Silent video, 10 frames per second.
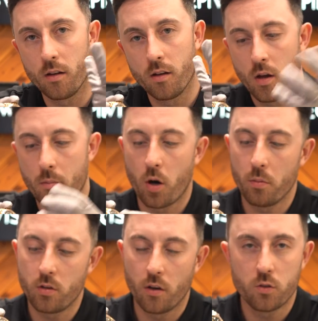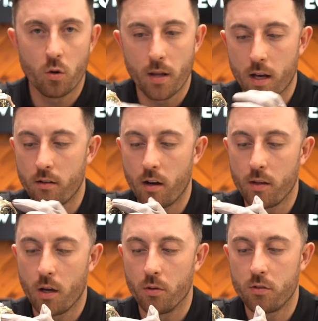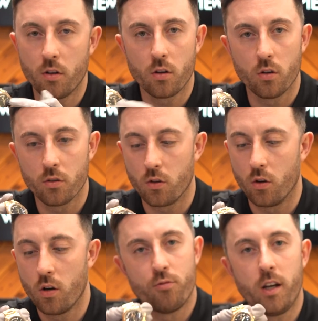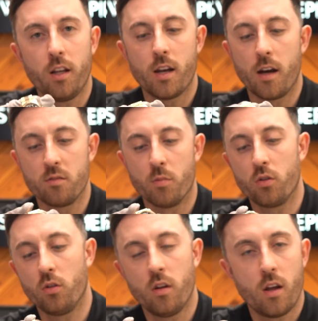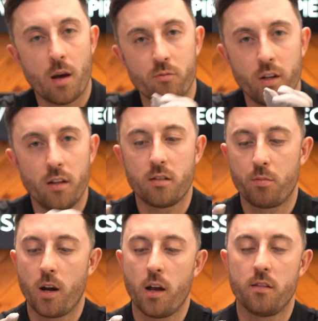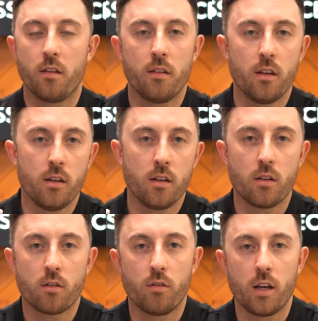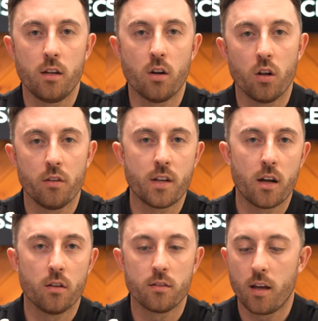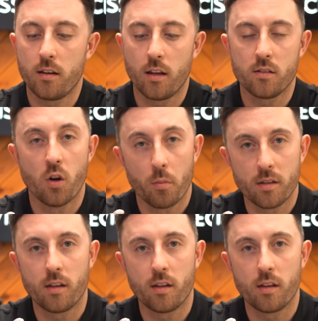of pops off to a black around the outer circle. So really nice model. I'm really surprised that the green olive dial day date's not been